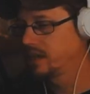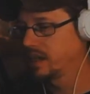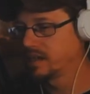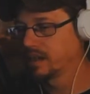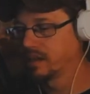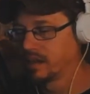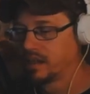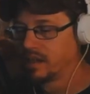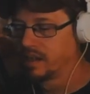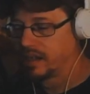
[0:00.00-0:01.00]
that
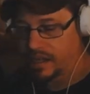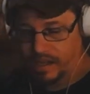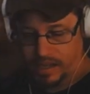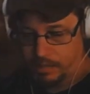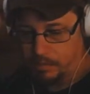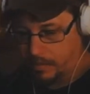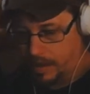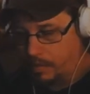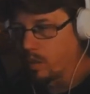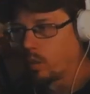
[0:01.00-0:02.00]

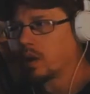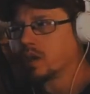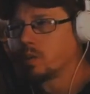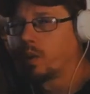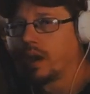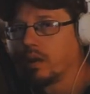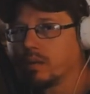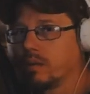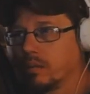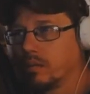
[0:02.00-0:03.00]
it might work its way out
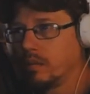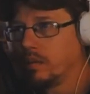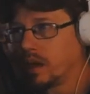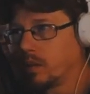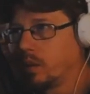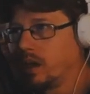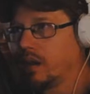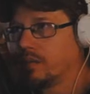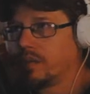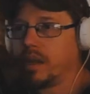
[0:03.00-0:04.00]
now that we're
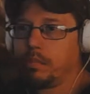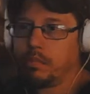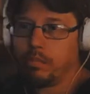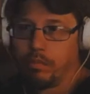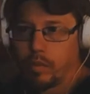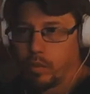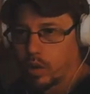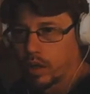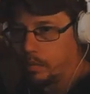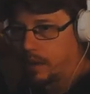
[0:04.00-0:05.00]

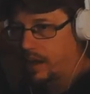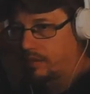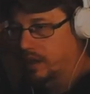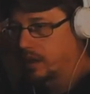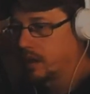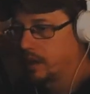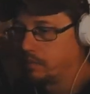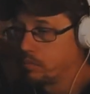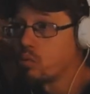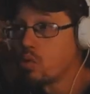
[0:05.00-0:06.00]
going to be having a
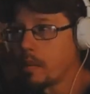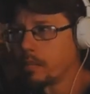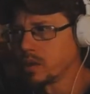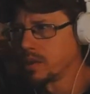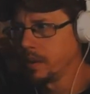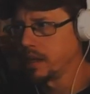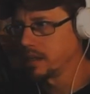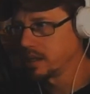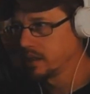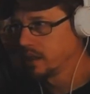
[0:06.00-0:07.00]
proper space.